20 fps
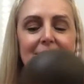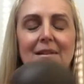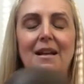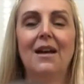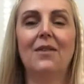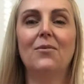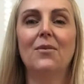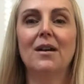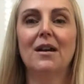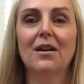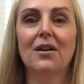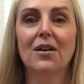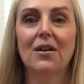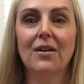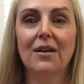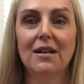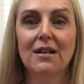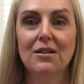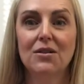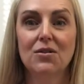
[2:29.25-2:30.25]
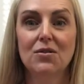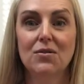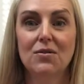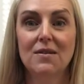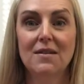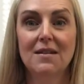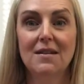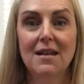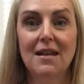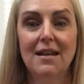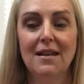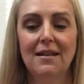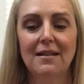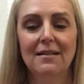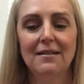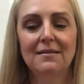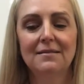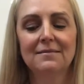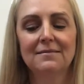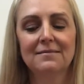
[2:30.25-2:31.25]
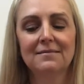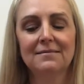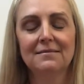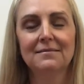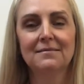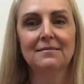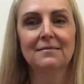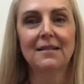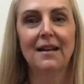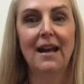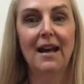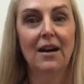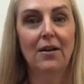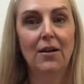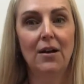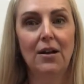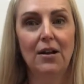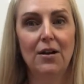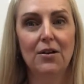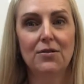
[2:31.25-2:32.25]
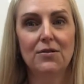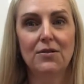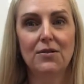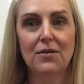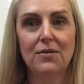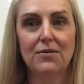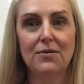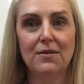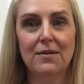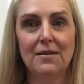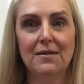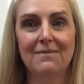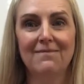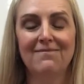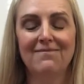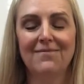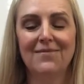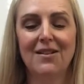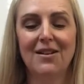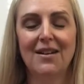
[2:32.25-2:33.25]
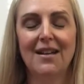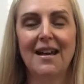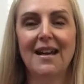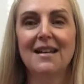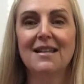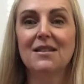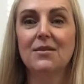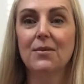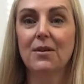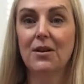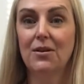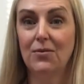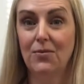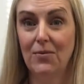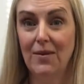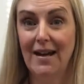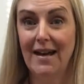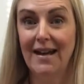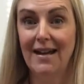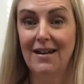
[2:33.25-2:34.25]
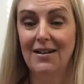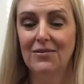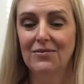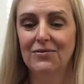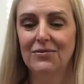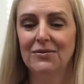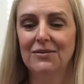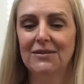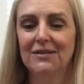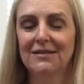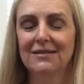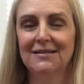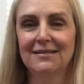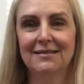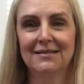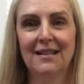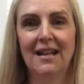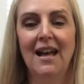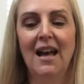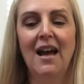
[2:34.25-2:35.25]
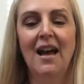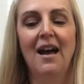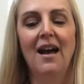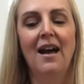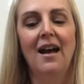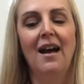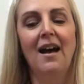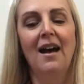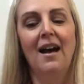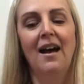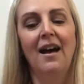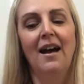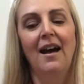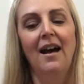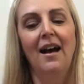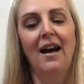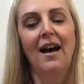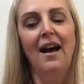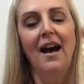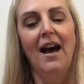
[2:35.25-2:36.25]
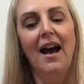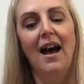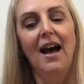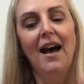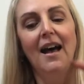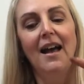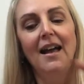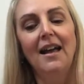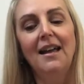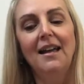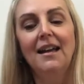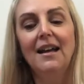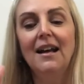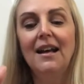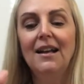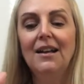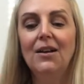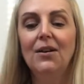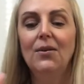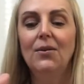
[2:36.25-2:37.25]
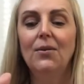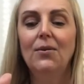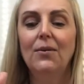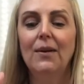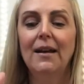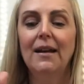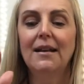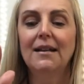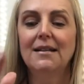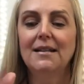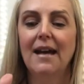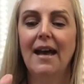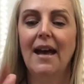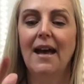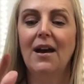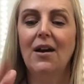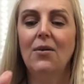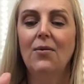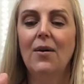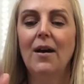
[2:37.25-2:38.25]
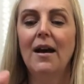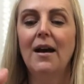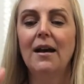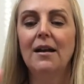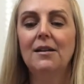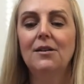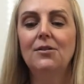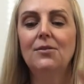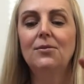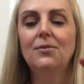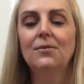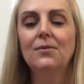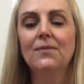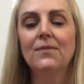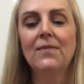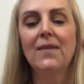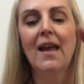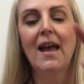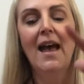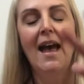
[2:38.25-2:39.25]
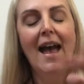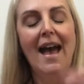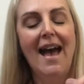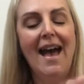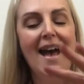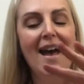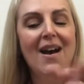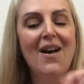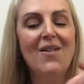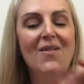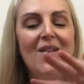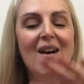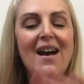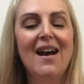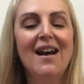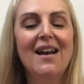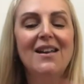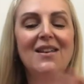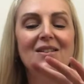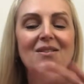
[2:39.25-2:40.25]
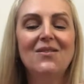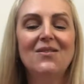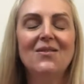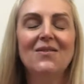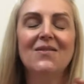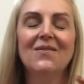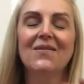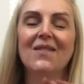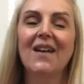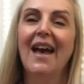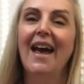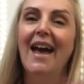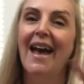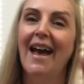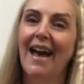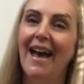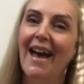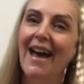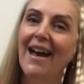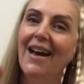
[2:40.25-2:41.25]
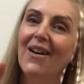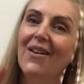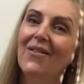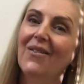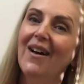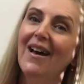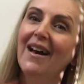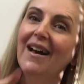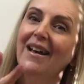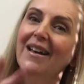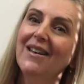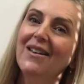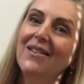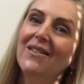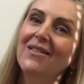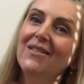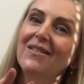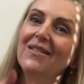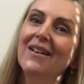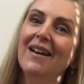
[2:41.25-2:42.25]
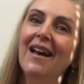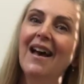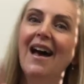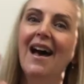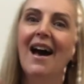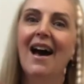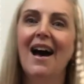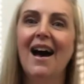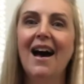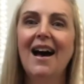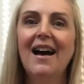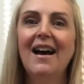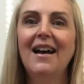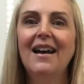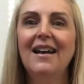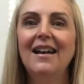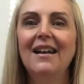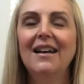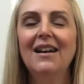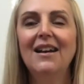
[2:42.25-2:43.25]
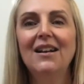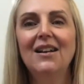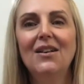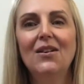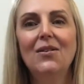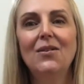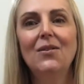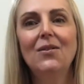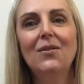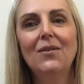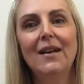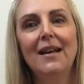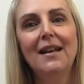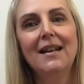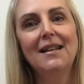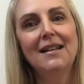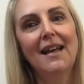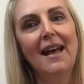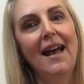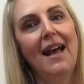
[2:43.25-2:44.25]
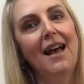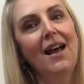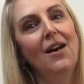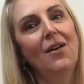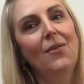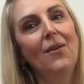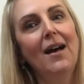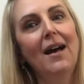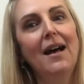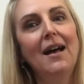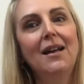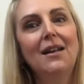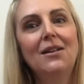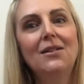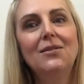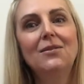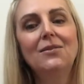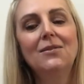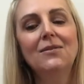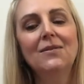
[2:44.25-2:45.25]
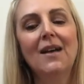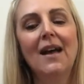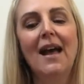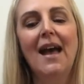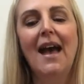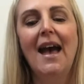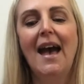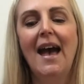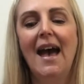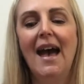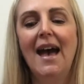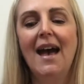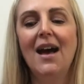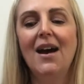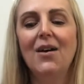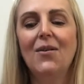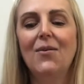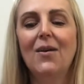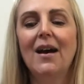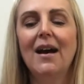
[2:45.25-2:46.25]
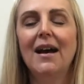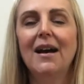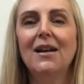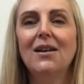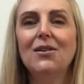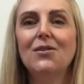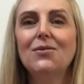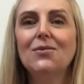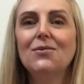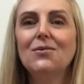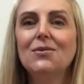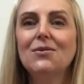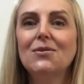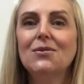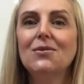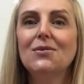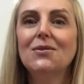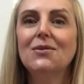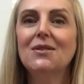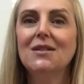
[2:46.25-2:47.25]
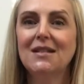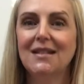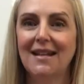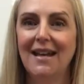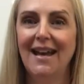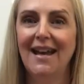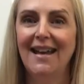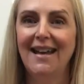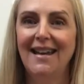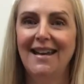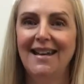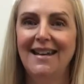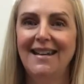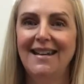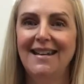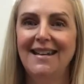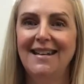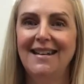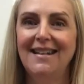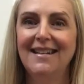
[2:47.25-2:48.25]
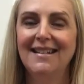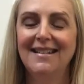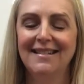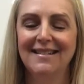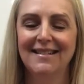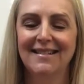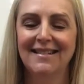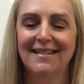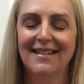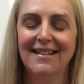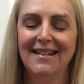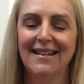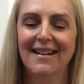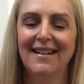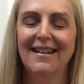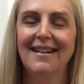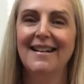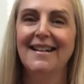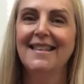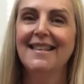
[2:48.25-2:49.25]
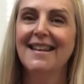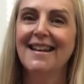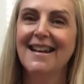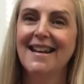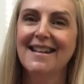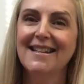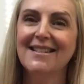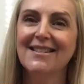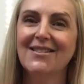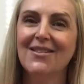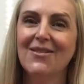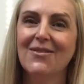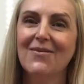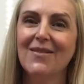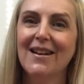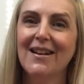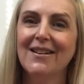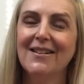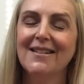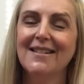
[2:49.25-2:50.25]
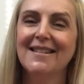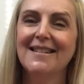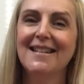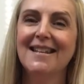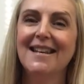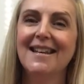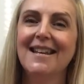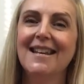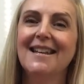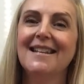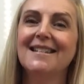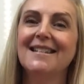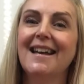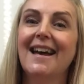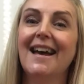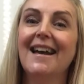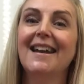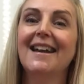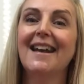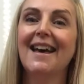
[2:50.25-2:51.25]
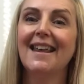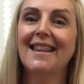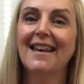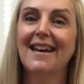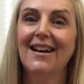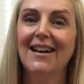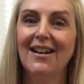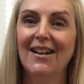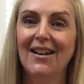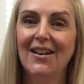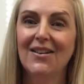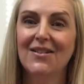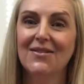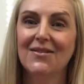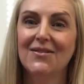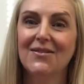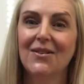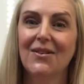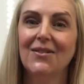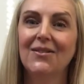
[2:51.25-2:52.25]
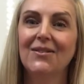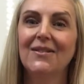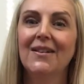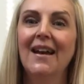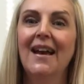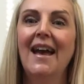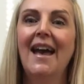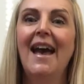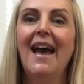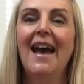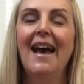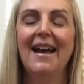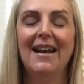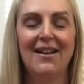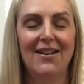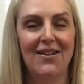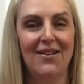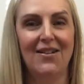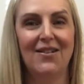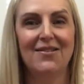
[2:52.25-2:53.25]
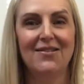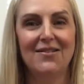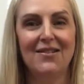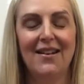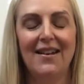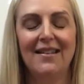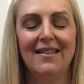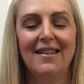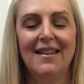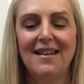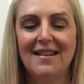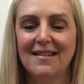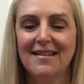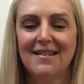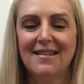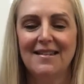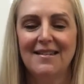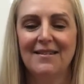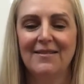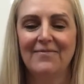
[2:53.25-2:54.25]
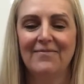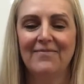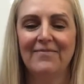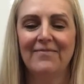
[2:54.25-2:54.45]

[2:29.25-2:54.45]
and we are going to sing our hello songs. Okay, so we're going to wave. Hi, hello, and how are you? How are you? How are you? Hi, hello, and how are you? How are you today? The next song we're going to sing is another hello song, and it goes like this.